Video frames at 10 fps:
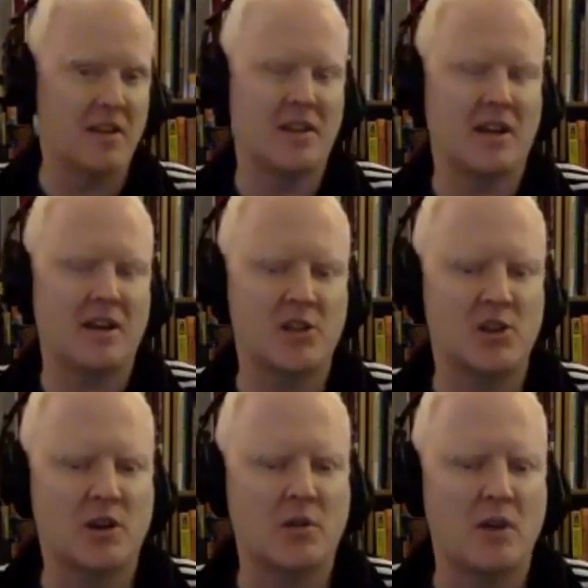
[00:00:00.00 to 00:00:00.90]
Yeah,
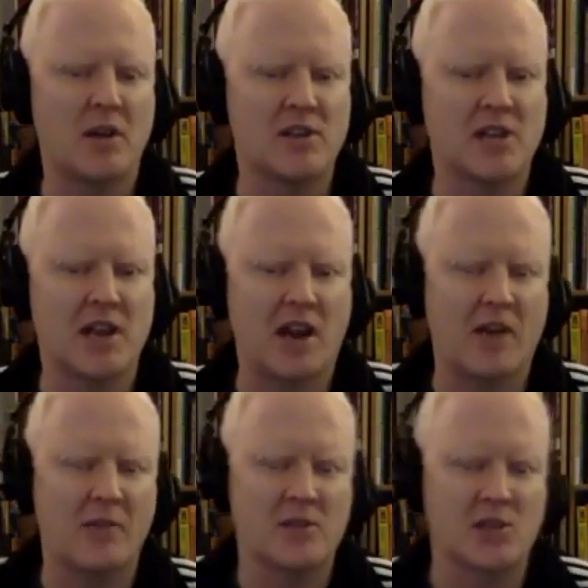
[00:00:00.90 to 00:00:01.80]
sure I was. And
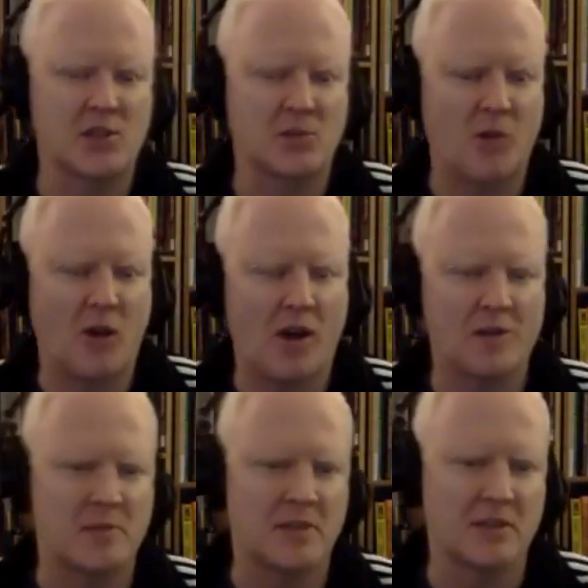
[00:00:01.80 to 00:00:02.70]
I was just, well, I
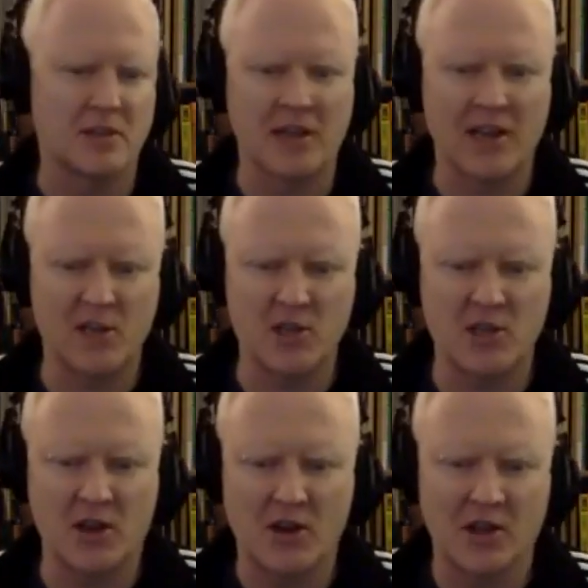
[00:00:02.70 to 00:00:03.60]
was being a little edgy
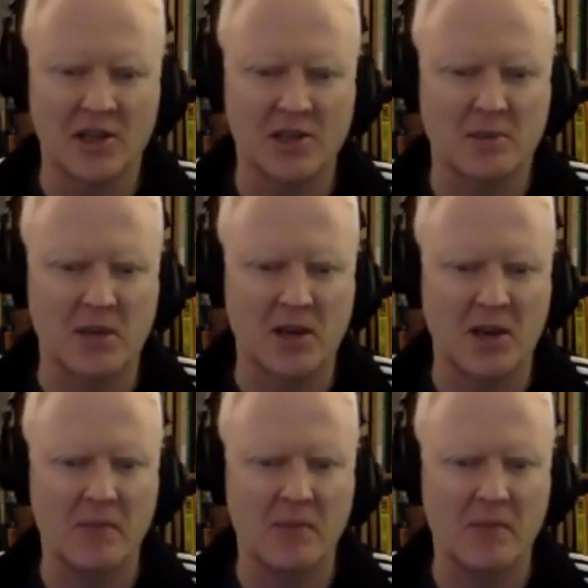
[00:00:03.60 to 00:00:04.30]
there, I guess. But